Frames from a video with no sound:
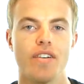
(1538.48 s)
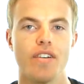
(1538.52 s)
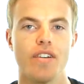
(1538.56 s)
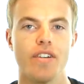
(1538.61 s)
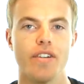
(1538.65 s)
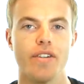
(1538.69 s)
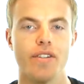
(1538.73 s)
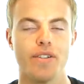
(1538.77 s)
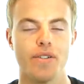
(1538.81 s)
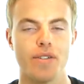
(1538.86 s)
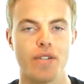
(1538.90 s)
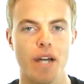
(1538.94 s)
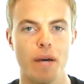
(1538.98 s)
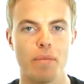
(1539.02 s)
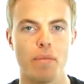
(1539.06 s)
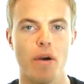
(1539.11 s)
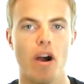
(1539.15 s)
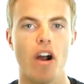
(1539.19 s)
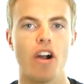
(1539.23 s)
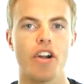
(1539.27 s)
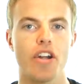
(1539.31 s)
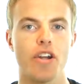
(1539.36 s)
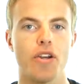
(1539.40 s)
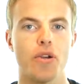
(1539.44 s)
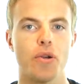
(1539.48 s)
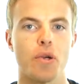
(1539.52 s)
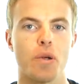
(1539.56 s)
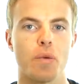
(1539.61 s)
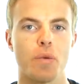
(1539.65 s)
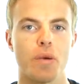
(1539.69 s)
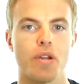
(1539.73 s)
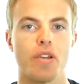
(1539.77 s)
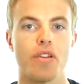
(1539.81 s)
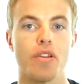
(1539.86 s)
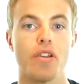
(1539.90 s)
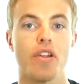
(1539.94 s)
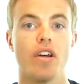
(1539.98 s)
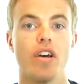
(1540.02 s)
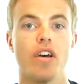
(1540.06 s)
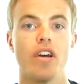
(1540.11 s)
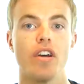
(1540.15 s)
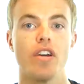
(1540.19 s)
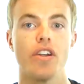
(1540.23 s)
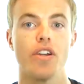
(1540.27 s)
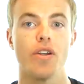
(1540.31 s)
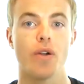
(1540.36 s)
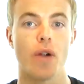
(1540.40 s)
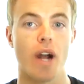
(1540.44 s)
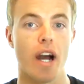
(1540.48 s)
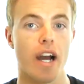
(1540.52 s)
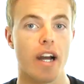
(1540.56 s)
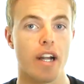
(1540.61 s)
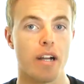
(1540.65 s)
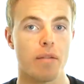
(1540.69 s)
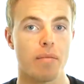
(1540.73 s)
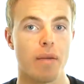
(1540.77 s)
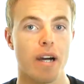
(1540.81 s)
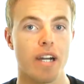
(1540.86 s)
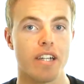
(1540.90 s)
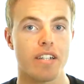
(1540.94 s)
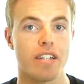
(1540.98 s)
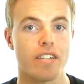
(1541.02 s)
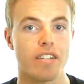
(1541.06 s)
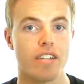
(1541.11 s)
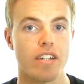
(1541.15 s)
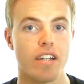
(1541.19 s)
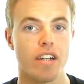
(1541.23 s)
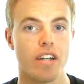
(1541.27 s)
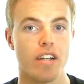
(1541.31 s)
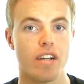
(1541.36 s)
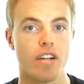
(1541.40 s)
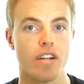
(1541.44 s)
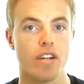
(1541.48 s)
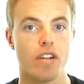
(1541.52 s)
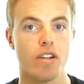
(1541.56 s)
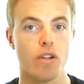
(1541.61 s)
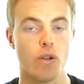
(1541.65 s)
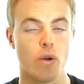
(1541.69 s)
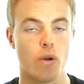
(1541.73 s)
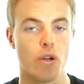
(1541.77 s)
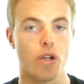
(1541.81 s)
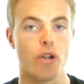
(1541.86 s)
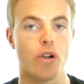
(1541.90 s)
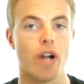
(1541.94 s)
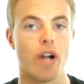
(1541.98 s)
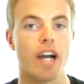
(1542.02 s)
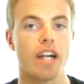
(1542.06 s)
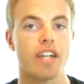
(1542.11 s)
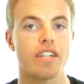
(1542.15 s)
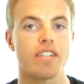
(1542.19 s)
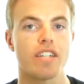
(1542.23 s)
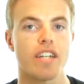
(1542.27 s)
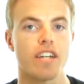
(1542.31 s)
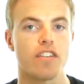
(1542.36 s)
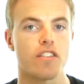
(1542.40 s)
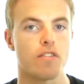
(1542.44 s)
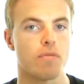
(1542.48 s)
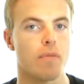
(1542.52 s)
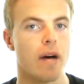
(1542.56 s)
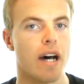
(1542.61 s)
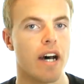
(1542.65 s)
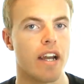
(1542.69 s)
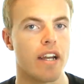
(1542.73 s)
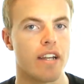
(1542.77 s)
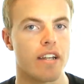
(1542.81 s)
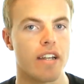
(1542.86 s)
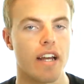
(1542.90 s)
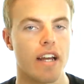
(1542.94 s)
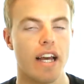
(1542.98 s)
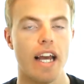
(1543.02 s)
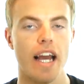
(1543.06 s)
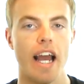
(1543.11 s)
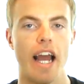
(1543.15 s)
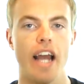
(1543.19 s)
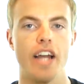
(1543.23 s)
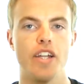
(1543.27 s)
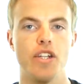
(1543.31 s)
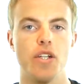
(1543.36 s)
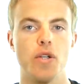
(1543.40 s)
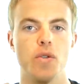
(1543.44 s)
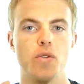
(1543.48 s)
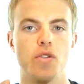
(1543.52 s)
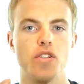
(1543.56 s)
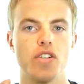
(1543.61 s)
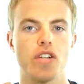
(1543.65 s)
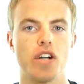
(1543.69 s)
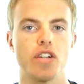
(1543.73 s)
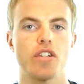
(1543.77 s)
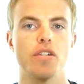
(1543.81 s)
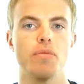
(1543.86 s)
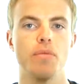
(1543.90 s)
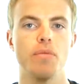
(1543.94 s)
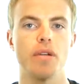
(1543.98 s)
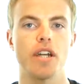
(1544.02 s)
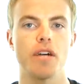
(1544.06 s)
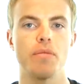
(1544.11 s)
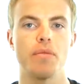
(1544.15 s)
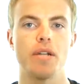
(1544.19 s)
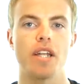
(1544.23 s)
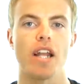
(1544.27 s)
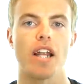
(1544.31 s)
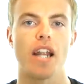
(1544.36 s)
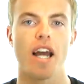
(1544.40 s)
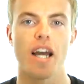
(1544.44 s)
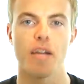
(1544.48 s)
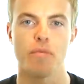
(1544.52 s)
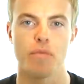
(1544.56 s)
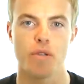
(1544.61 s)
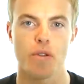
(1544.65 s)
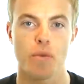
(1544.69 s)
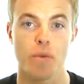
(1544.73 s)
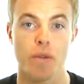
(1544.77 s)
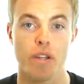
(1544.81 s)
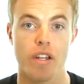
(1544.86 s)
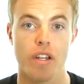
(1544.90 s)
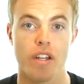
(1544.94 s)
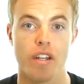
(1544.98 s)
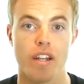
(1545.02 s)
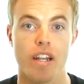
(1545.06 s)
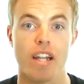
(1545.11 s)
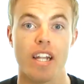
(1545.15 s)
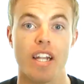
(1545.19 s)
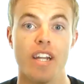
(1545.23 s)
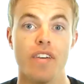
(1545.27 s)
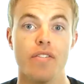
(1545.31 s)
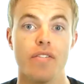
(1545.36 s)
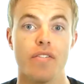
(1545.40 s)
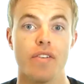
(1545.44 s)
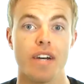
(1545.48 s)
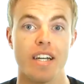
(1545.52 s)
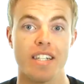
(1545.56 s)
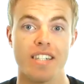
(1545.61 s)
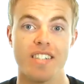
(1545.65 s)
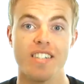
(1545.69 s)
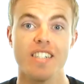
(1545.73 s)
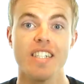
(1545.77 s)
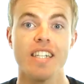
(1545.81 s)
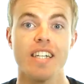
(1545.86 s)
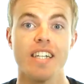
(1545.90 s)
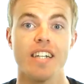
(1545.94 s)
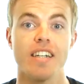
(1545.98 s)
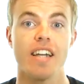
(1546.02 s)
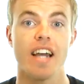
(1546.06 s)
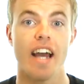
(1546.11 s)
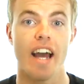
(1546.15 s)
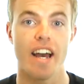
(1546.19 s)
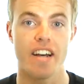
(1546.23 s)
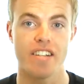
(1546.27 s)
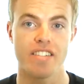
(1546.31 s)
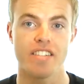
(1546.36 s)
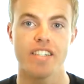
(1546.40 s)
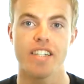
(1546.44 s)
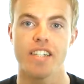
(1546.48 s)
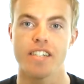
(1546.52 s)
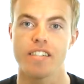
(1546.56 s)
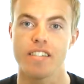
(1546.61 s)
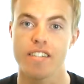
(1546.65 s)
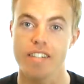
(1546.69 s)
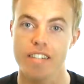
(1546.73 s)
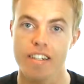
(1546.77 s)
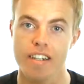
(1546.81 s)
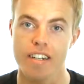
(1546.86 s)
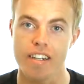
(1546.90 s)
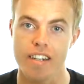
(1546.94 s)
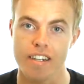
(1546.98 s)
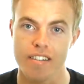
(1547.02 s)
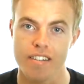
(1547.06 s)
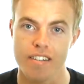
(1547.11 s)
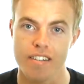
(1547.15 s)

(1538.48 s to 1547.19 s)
You stop arguing with your higher mind's or your higher self's mind, and you start to become in alignment with it. Live and see as it sees.